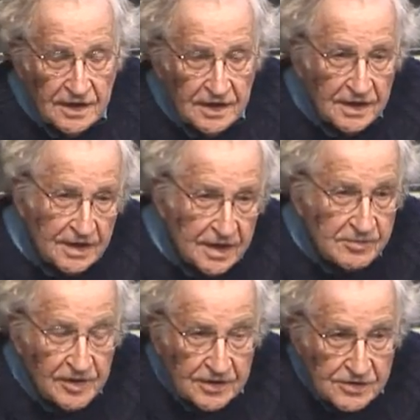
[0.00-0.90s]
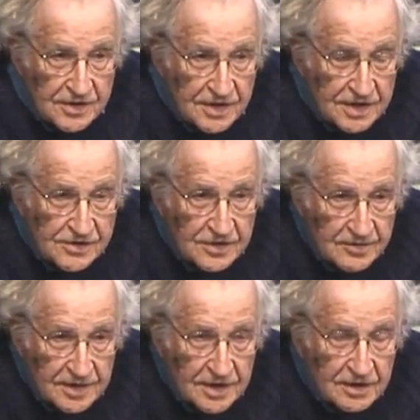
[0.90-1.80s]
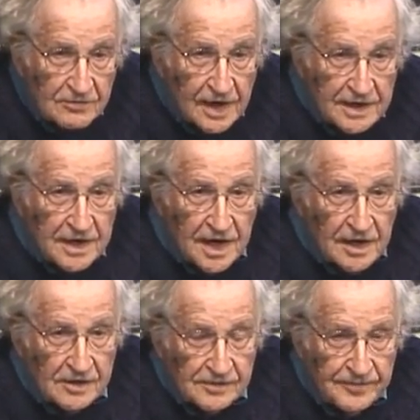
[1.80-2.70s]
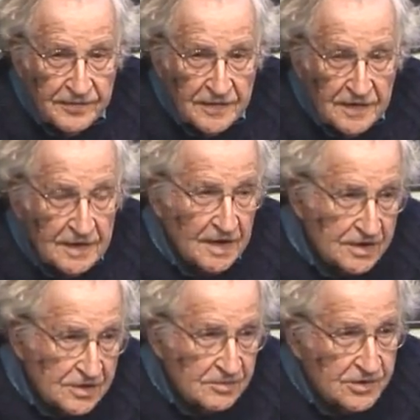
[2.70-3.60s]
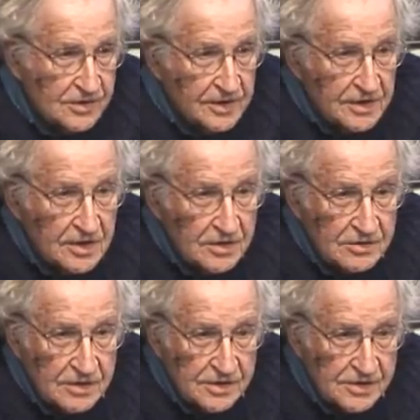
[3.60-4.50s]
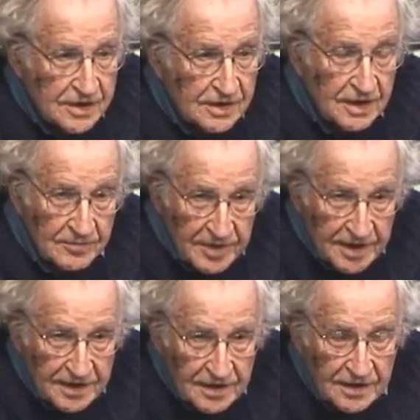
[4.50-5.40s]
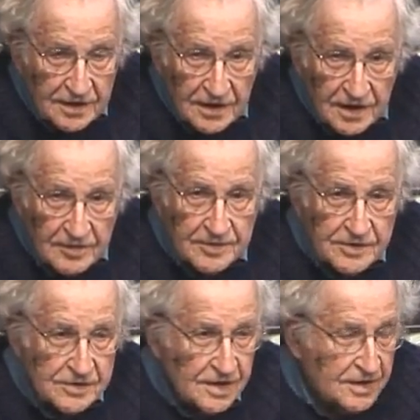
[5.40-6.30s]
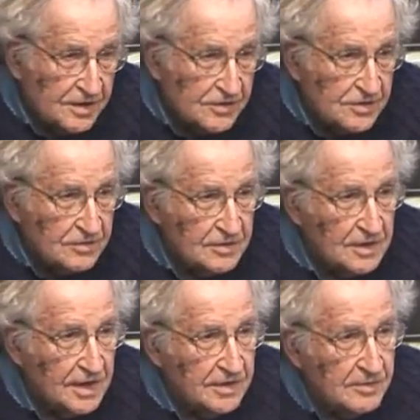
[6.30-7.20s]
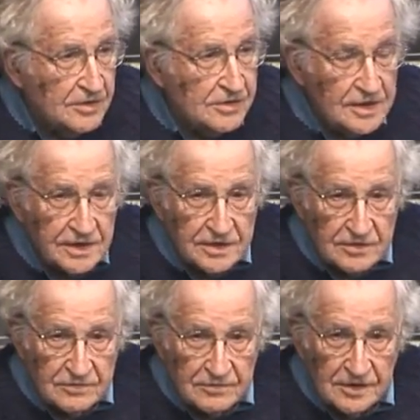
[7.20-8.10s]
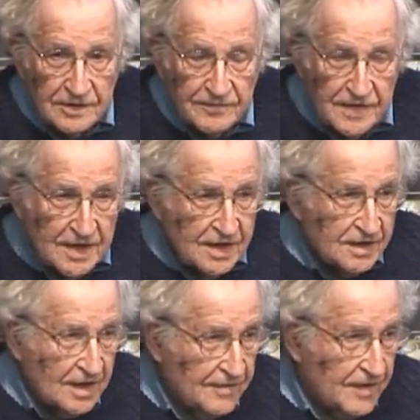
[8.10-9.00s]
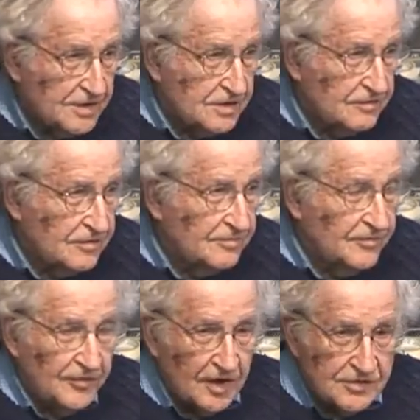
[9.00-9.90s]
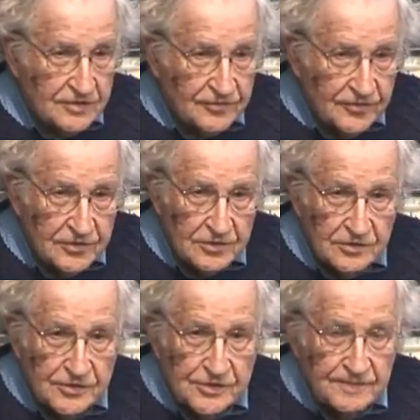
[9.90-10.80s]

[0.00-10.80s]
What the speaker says: And that brings to things that can be done right now. As I'm sure you know, there's a campaign on campus, I think student-led mostly, to divest from fossil fuels.